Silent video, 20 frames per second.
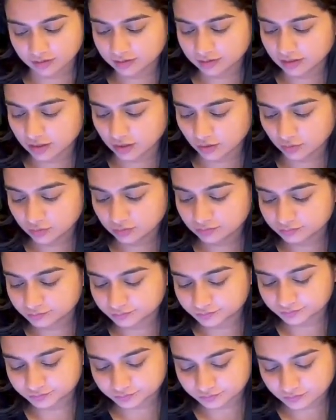Now,
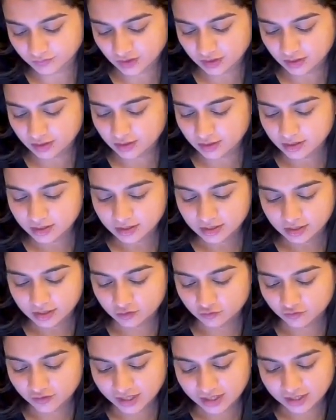
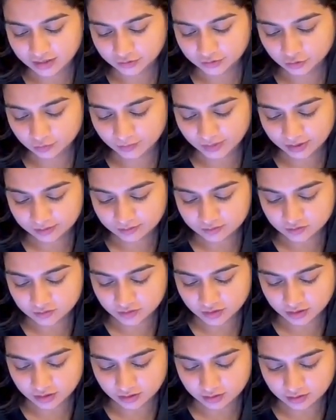if I had to make this
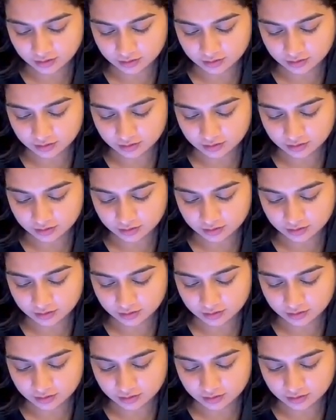cake